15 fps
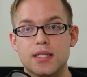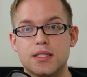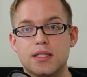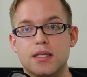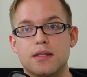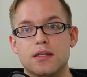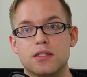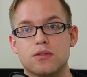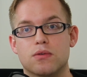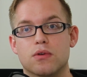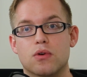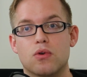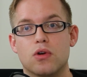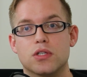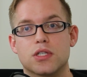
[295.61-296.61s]
to see this sort
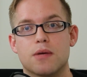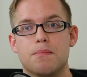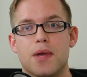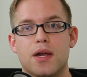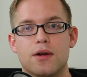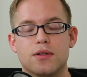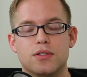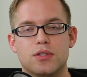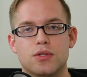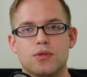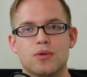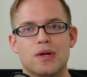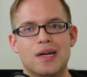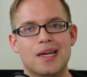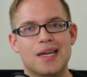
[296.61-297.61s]
of cross compared
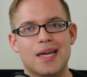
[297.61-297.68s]
to,